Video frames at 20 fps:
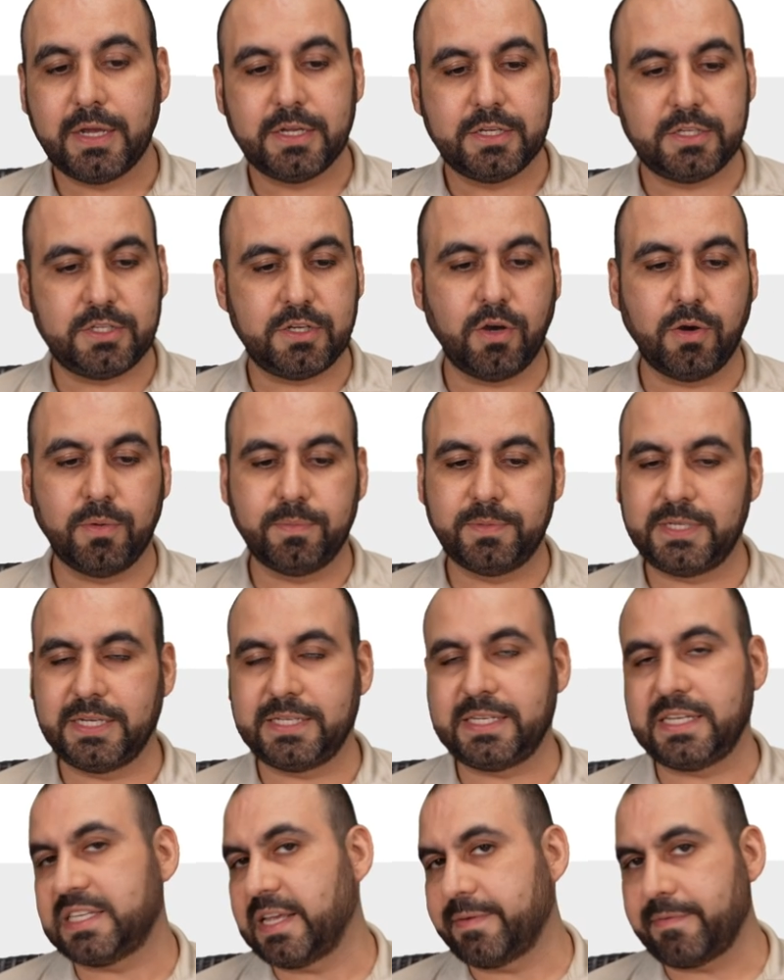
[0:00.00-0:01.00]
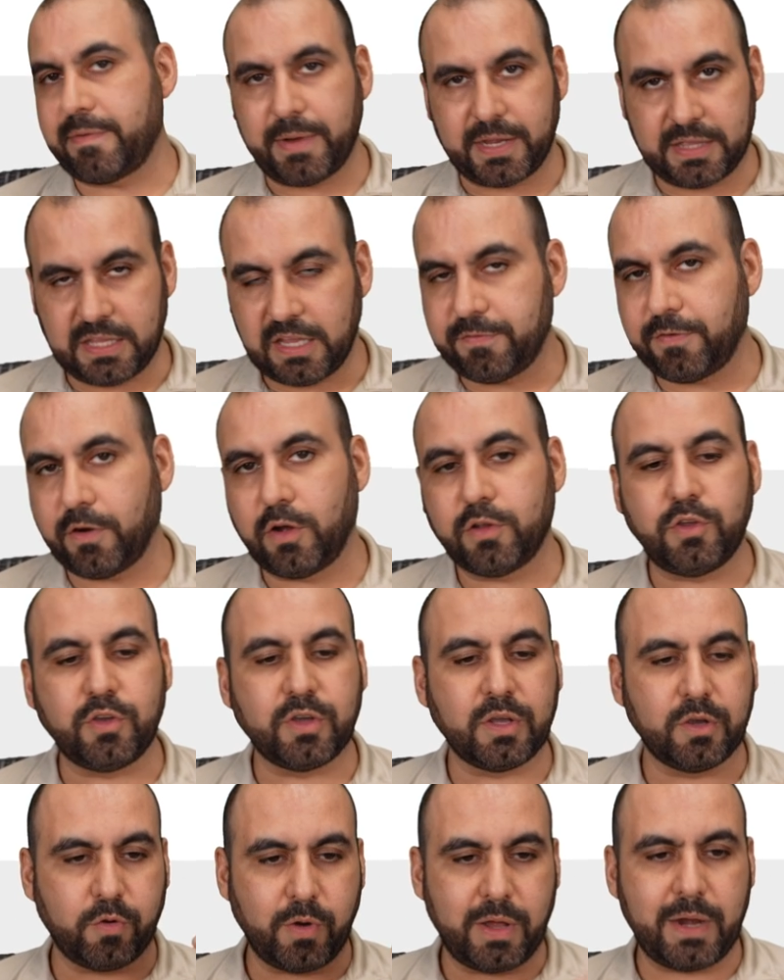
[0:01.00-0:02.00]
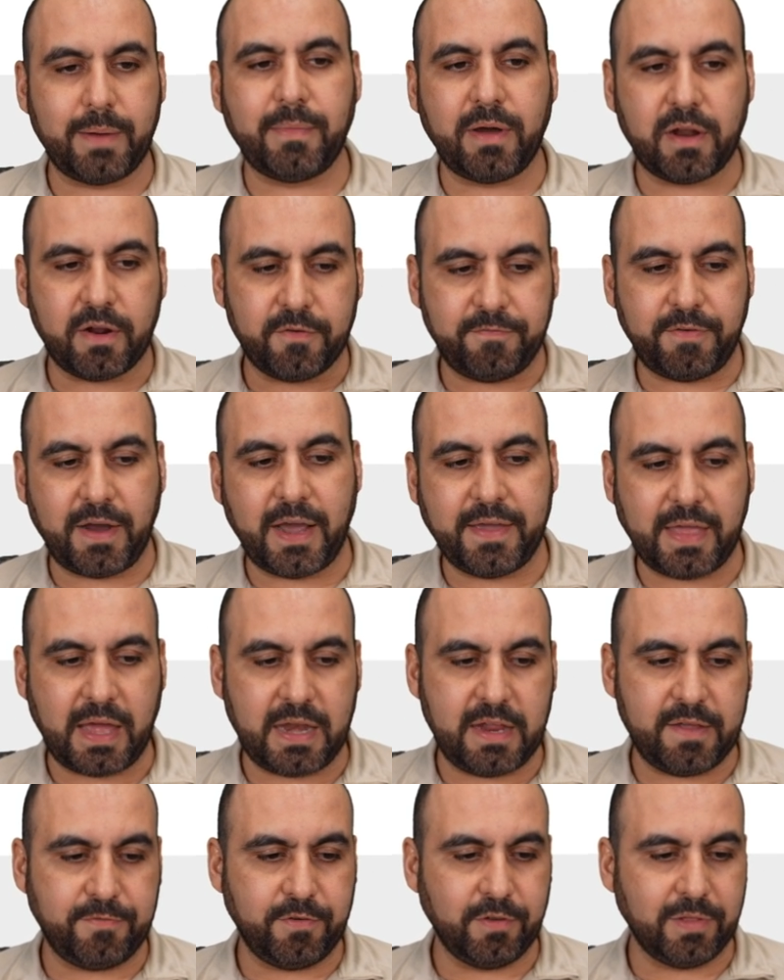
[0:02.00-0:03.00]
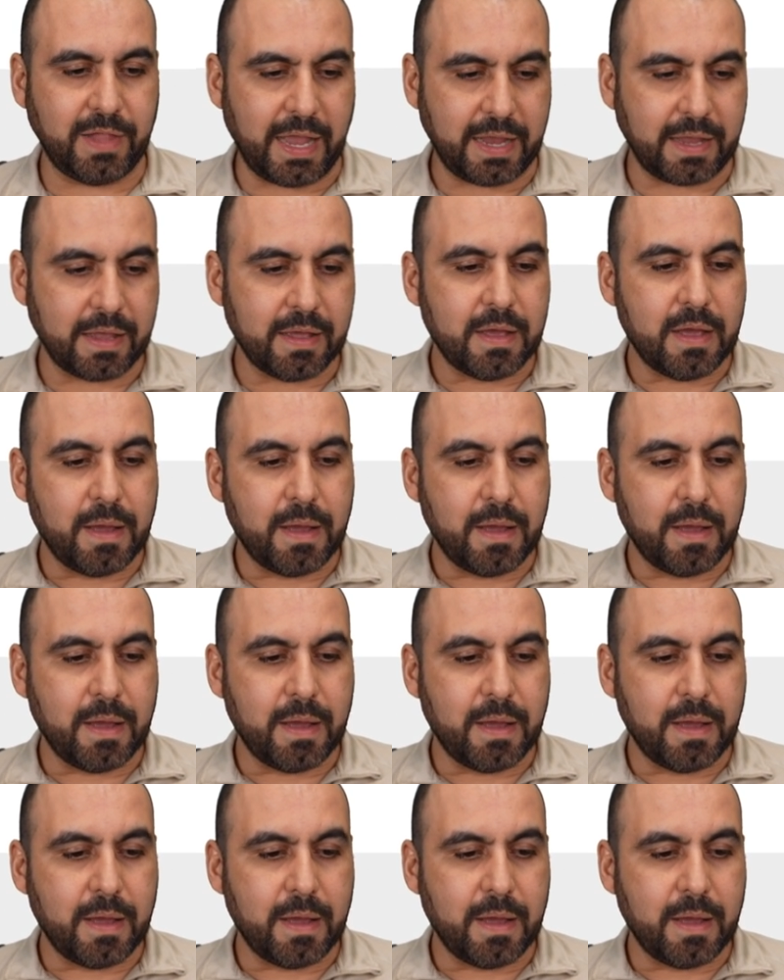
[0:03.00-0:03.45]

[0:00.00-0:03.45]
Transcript: So 67 by default, you can go ahead and modify that if you like.